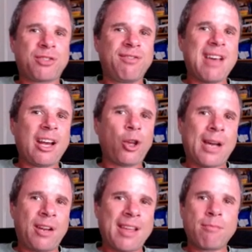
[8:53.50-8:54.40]
value
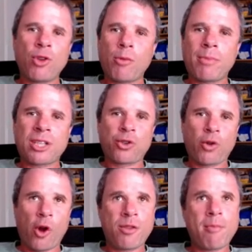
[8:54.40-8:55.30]
out of that, not much
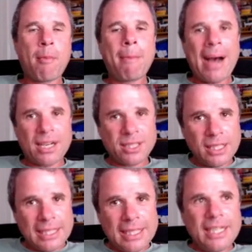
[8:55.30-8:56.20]
growth. But
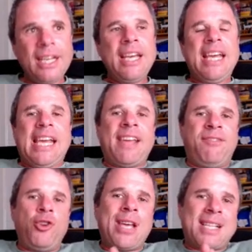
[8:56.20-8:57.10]
if
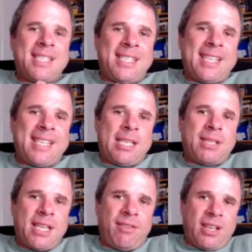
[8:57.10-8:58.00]
you get
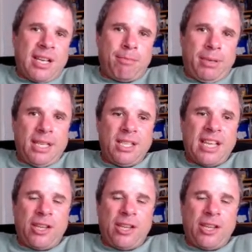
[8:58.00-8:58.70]
60% of companies that